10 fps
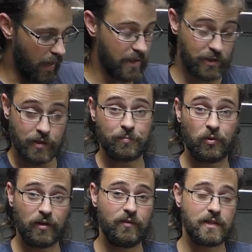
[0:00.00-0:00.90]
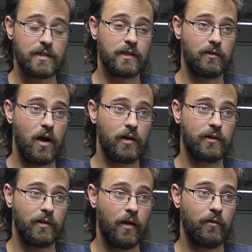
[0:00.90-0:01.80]
I just previously
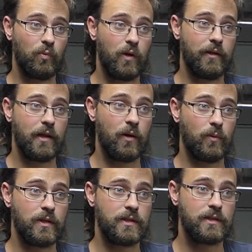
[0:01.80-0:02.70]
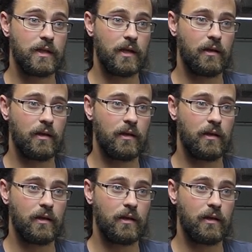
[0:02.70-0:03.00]
locked another one that was,